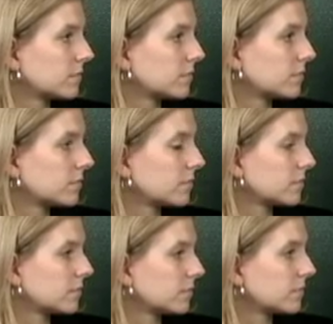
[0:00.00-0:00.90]

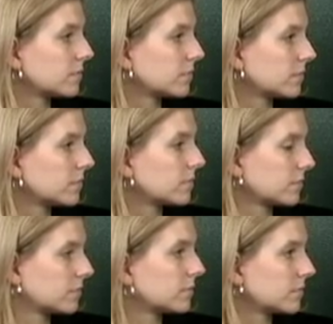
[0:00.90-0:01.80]

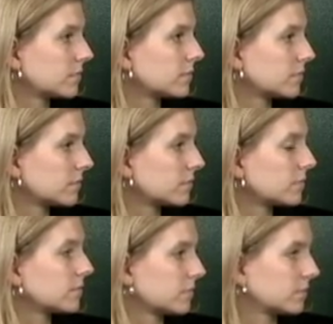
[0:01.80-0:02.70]

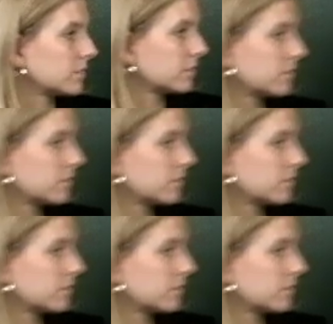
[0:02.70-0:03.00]
(not speaking)